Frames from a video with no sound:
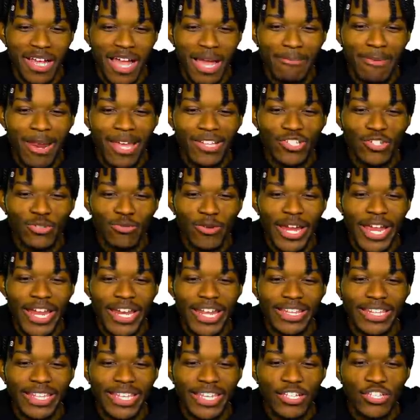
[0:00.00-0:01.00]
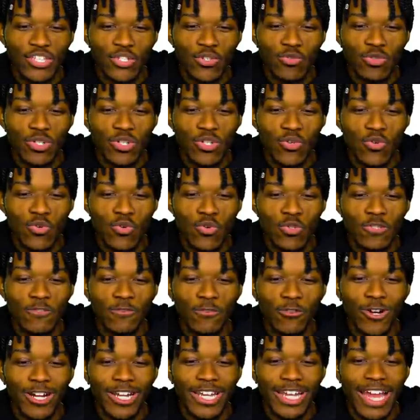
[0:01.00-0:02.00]
I'm not trading these two dudes
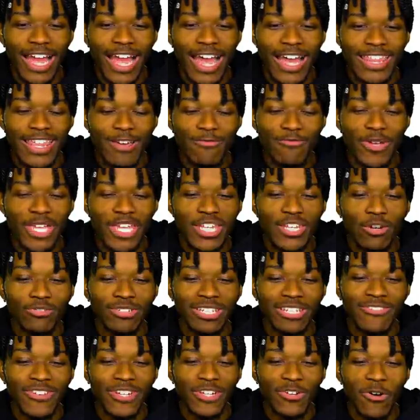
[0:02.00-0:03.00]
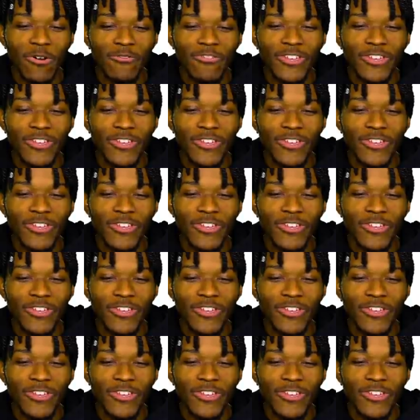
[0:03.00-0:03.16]
for a guy that we don't even know